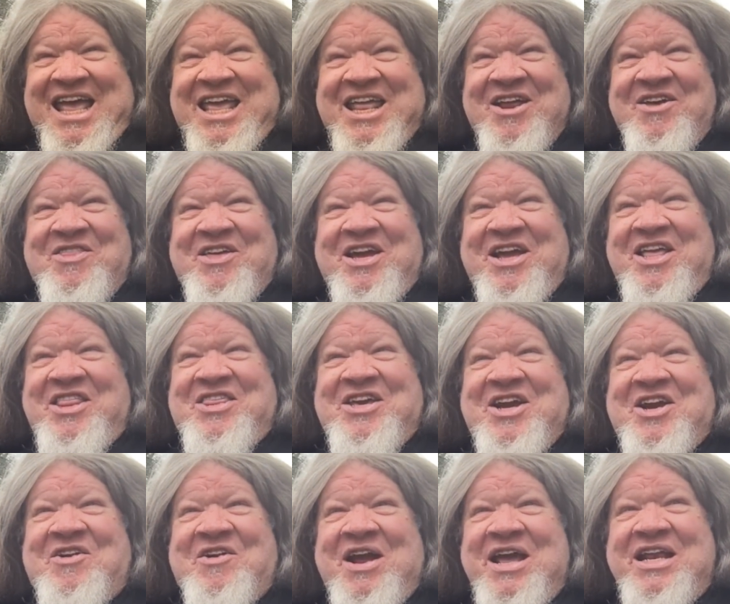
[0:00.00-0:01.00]
You know, the, the
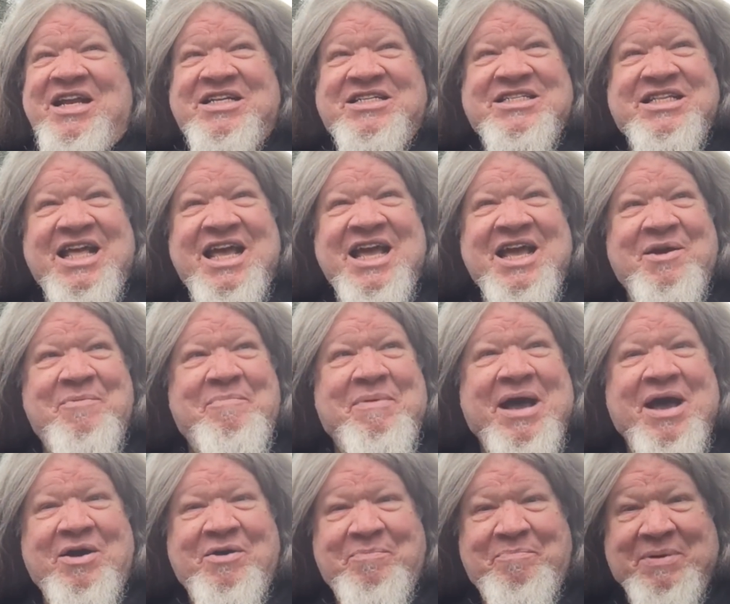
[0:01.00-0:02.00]
greatest thing
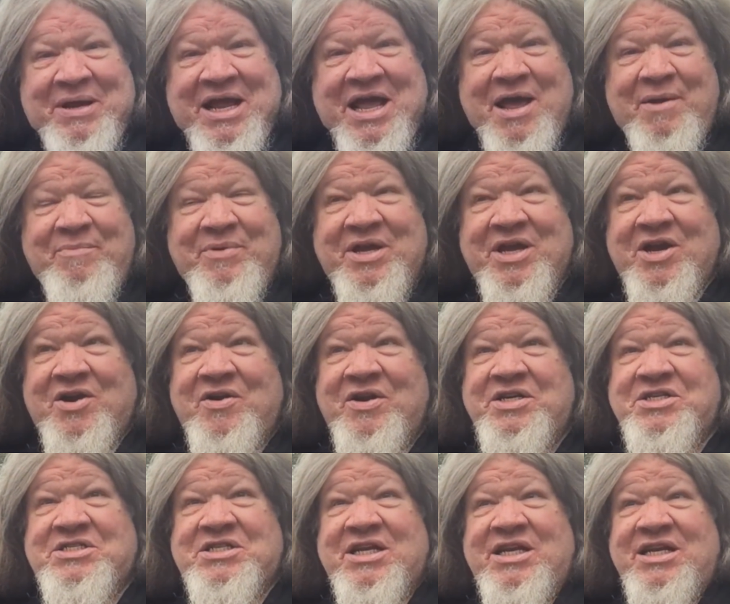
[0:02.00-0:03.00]
about becoming a
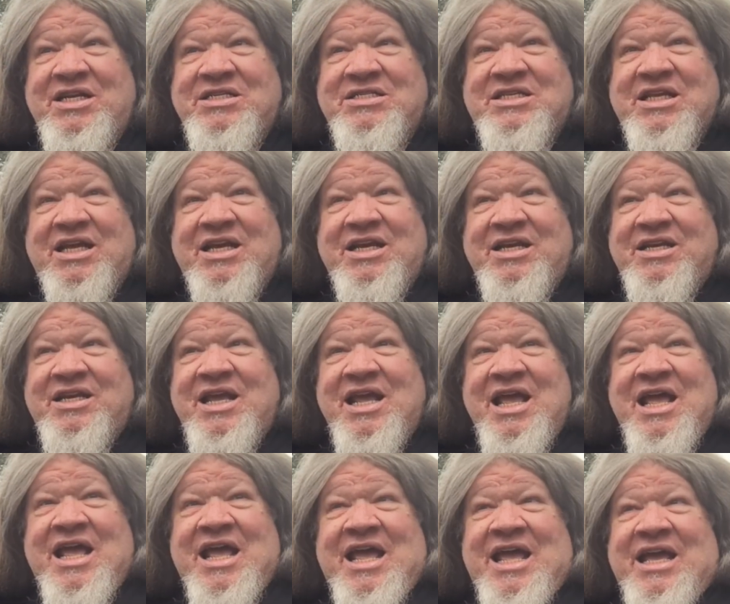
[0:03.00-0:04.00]
Christian is that it,
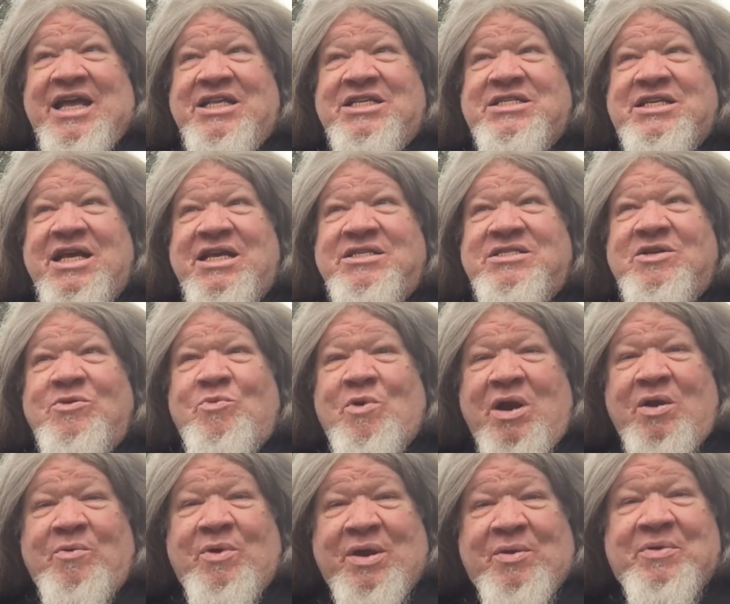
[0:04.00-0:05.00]
it says that
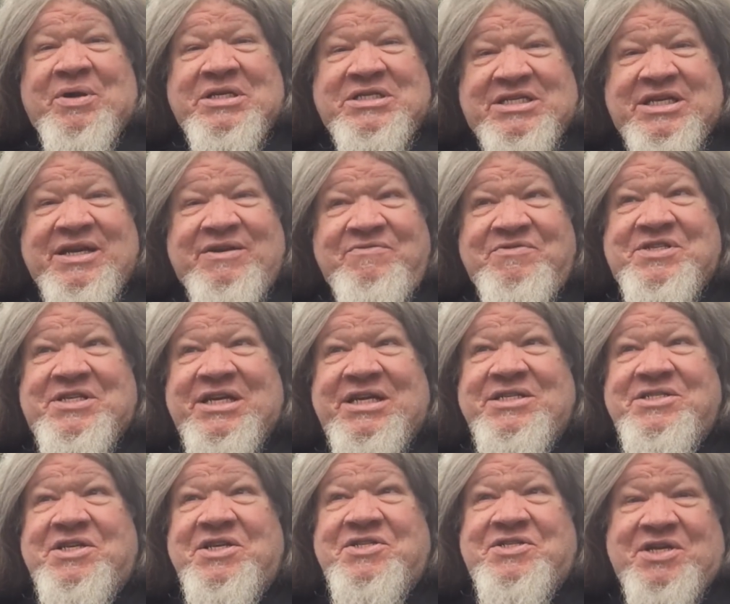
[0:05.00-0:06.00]
when we receive
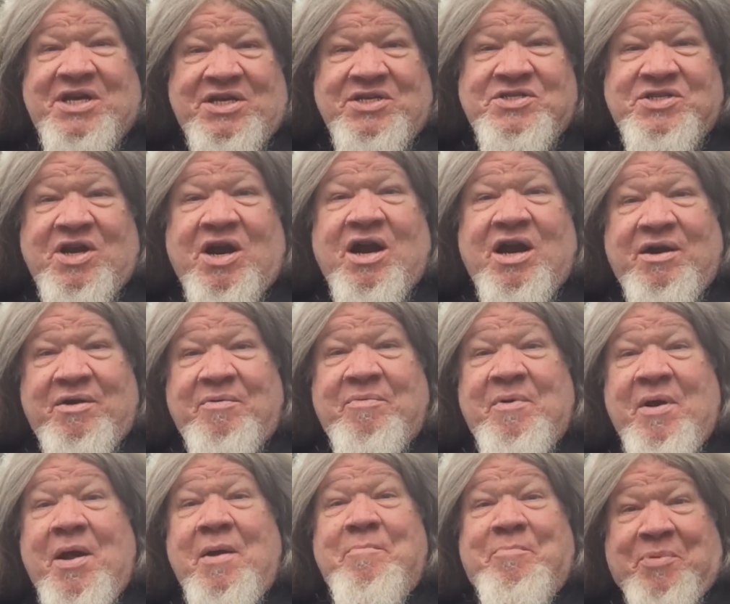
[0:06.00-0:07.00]
Jesus as our
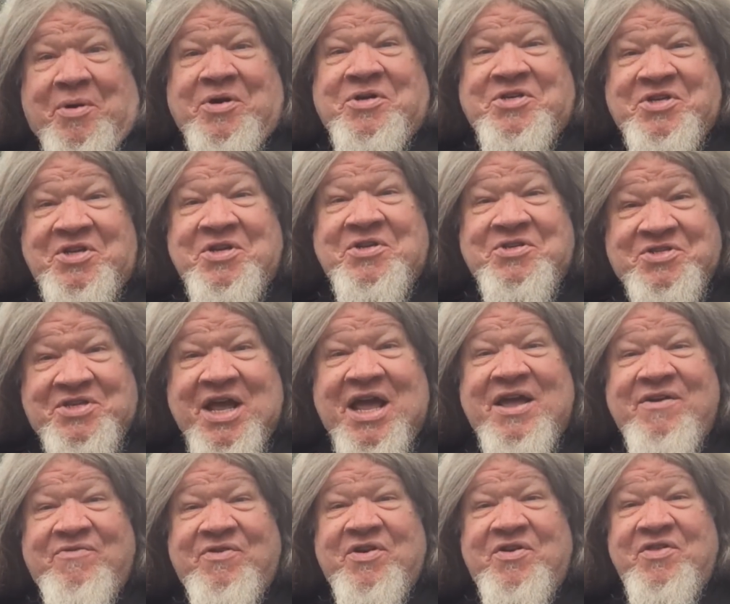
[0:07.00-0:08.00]
personal
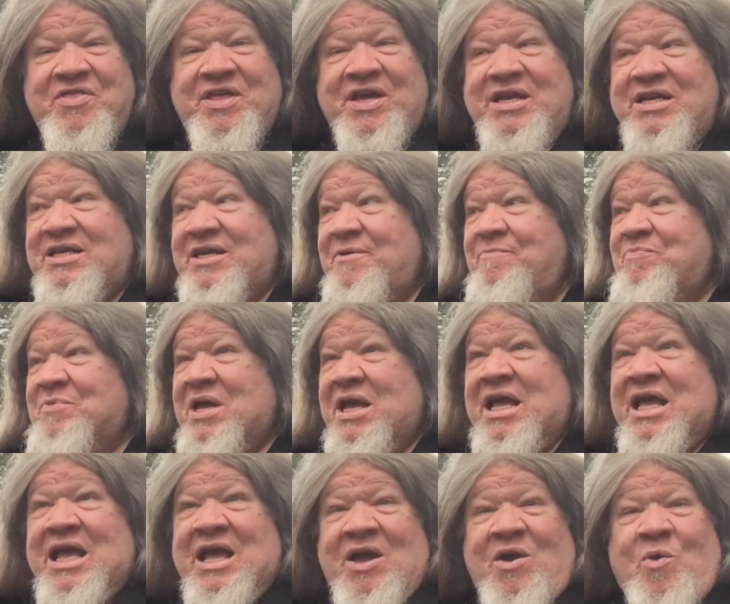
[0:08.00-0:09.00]
Savior, that
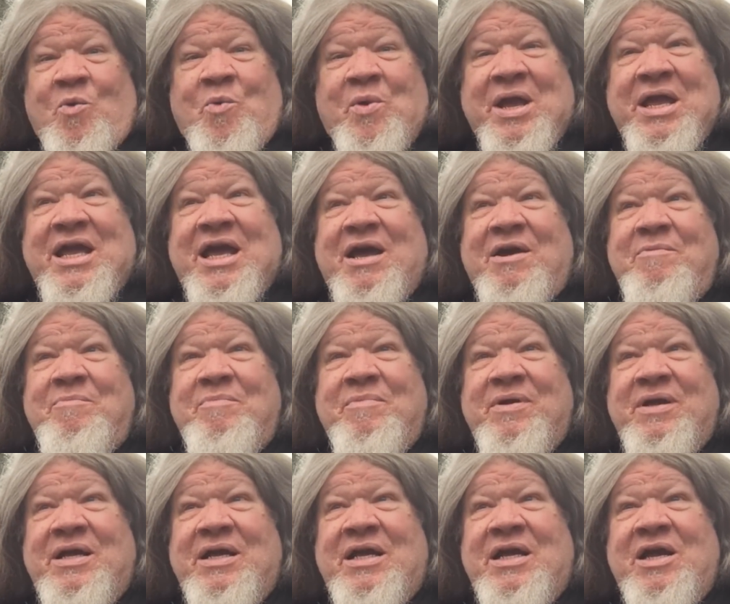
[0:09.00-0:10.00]
we, um,
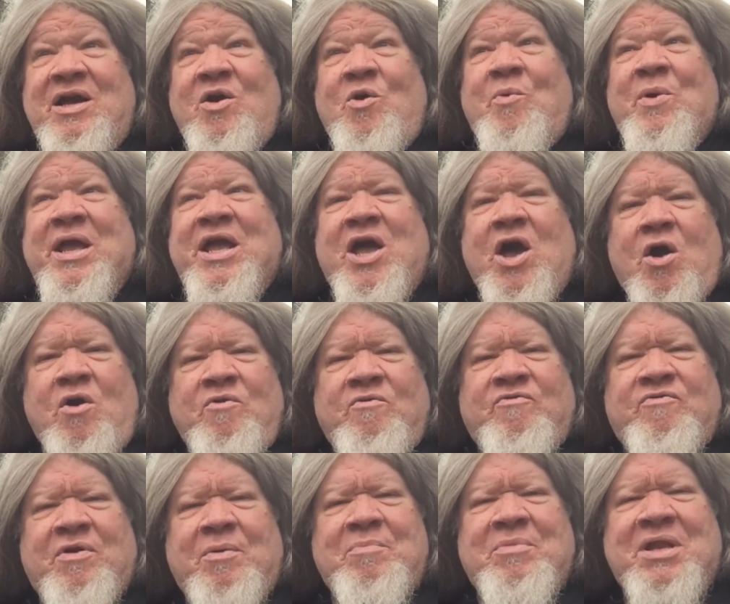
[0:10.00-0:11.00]
we go
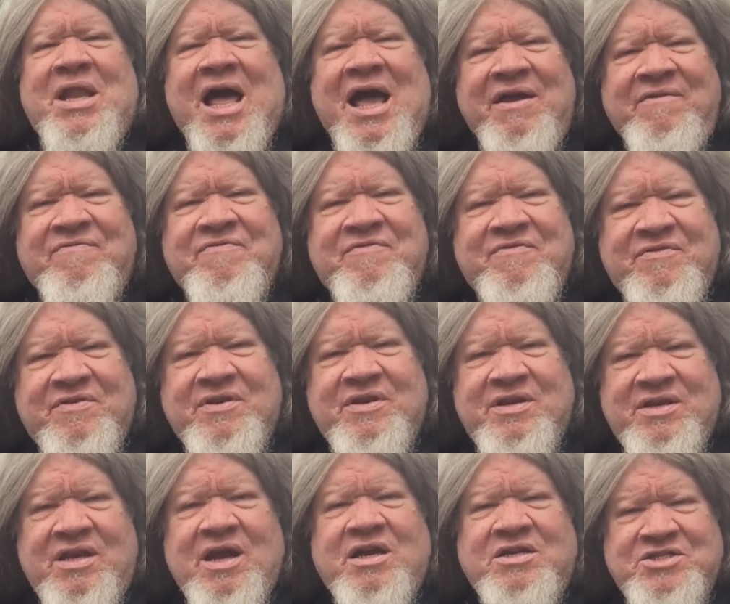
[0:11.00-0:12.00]
from life,
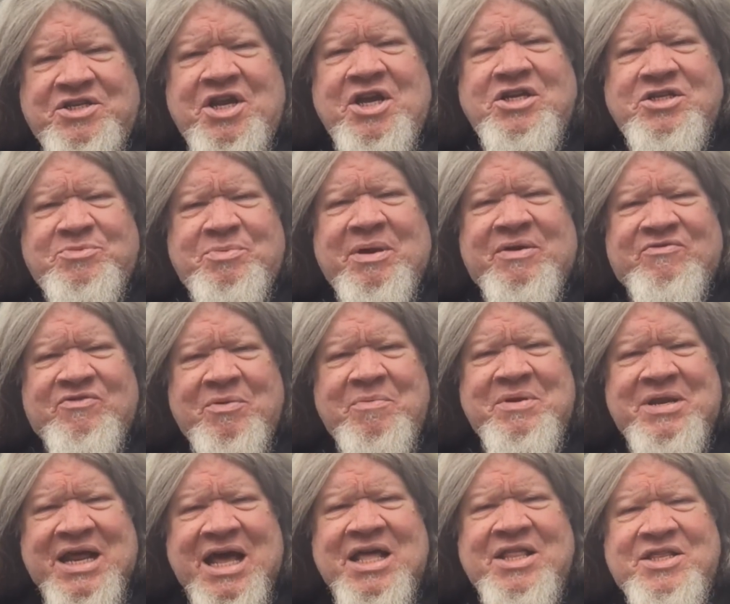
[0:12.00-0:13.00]
or excuse me, from
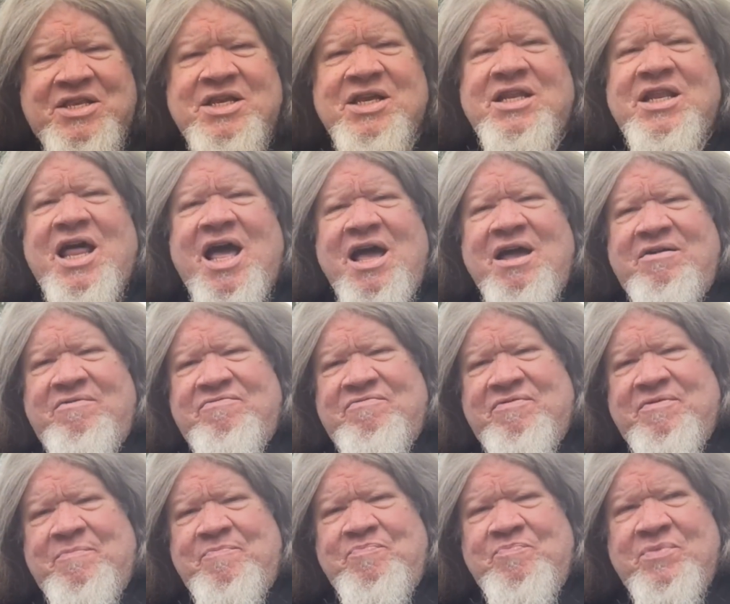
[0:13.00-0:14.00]
death to life.